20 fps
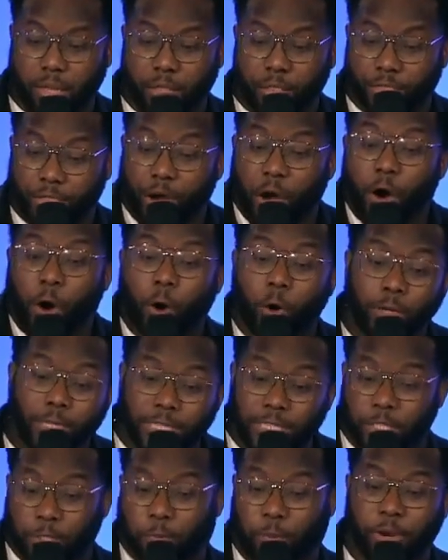the Holy
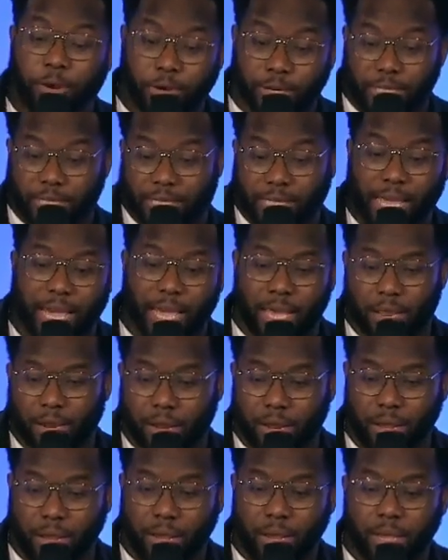Spirit said,
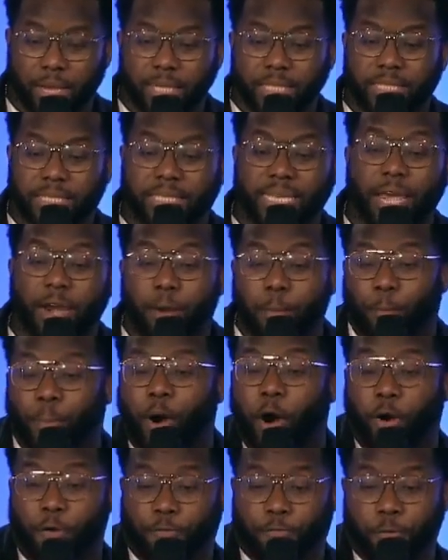Set
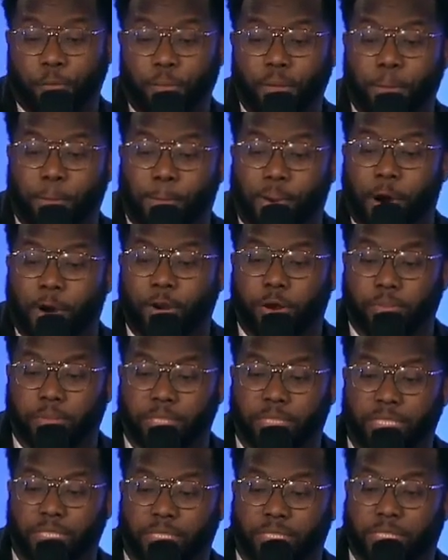apart for me
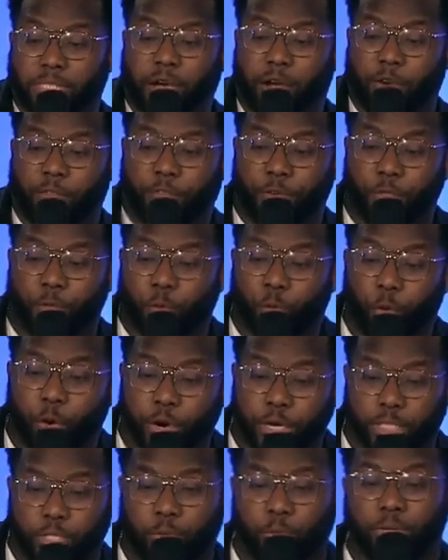Barnabas and Saul for the
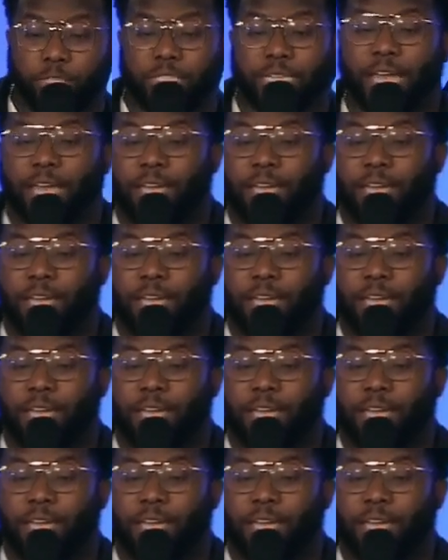work to which I